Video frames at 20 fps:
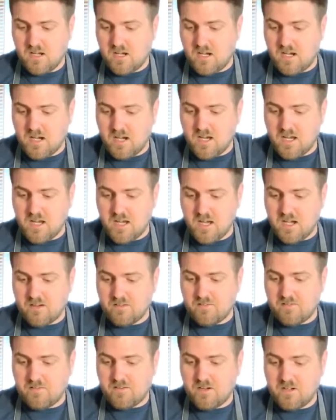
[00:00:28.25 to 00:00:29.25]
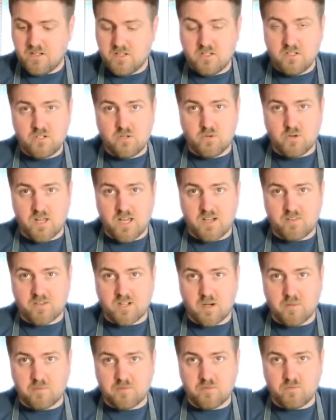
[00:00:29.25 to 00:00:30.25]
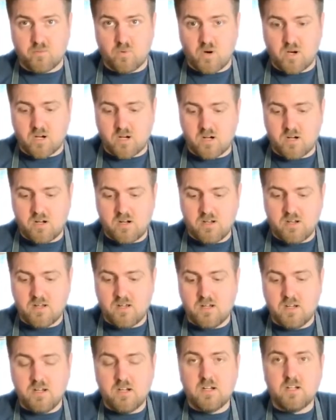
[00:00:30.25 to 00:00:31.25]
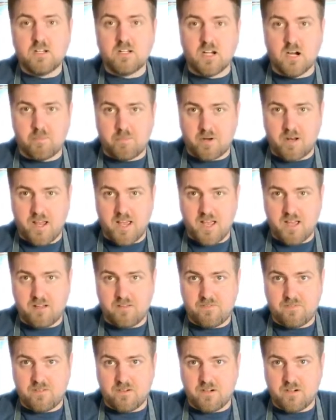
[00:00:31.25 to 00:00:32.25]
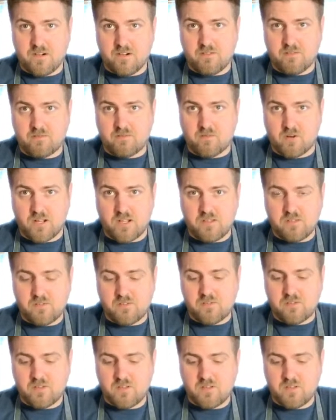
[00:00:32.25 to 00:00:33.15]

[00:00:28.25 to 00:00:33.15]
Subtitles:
I have 2.5 cups of water, 1.5 cups of rice.